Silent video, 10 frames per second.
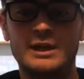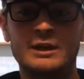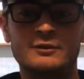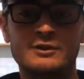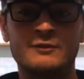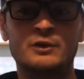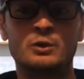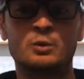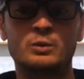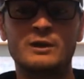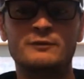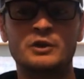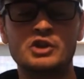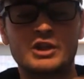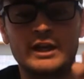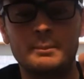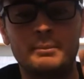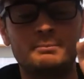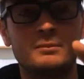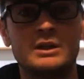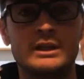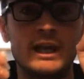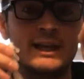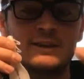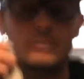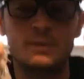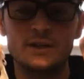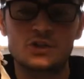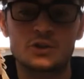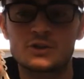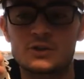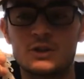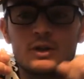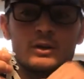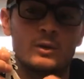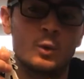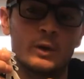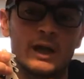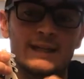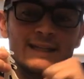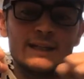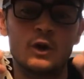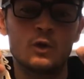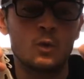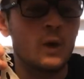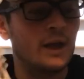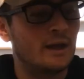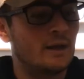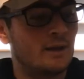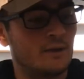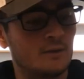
And if they're just kind of getting at the pinchers or not eating it all the way,